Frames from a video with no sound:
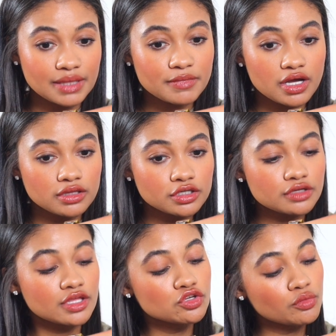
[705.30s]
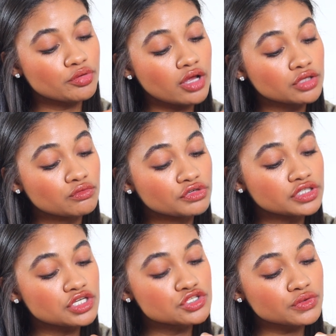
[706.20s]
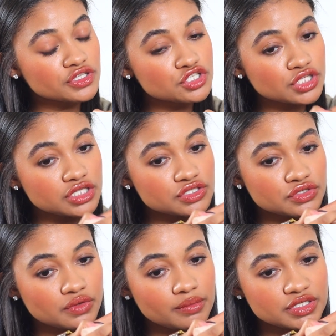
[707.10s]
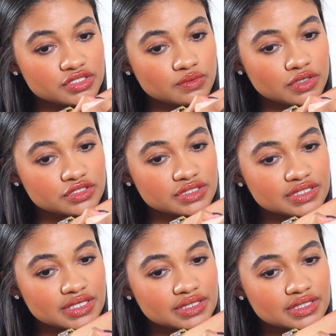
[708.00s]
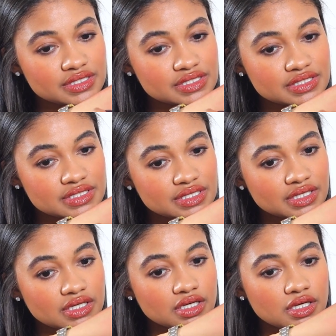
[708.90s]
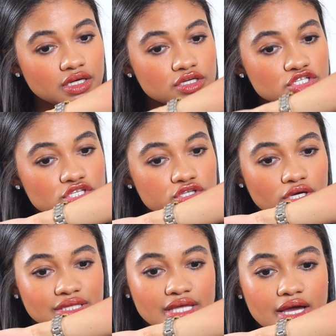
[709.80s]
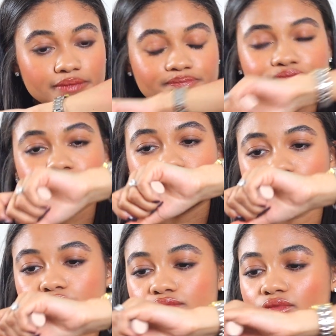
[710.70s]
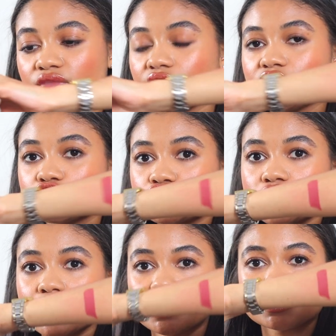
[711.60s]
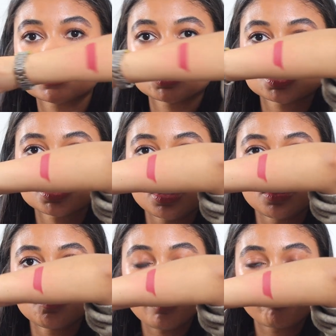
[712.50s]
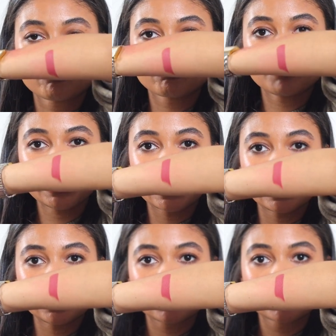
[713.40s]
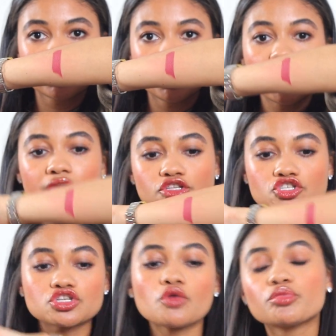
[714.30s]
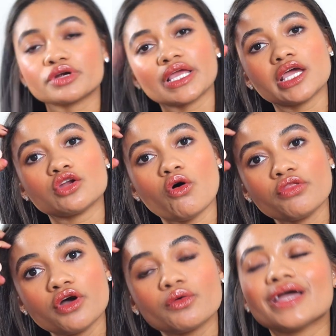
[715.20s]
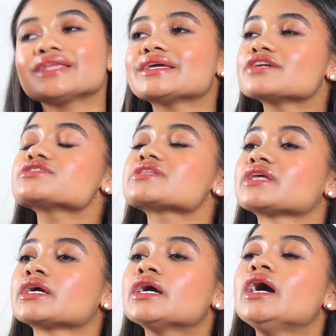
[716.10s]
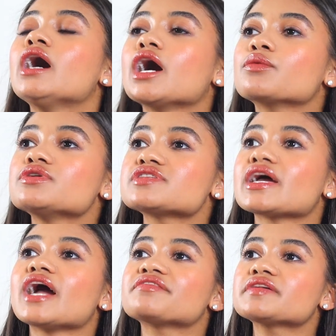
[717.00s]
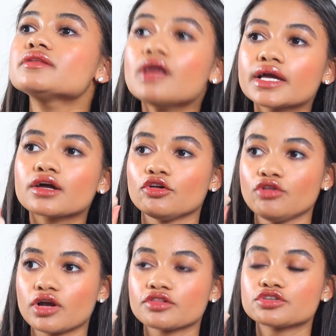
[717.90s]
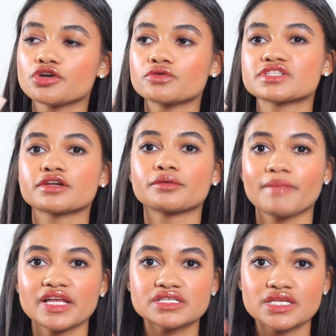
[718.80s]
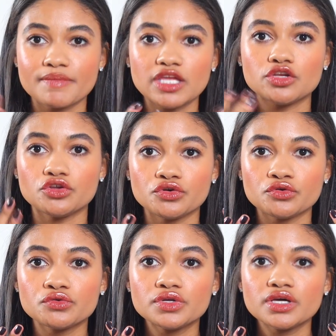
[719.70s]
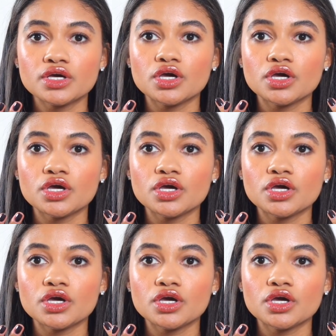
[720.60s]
lip color, then you'll probably really enjoy the shade too. I'm going to swatch this like this. Just look at that. It's just so pretty. It's so pretty. And although, and here's the thing, I will say, I feel like a lot of the tones that are meant to be nude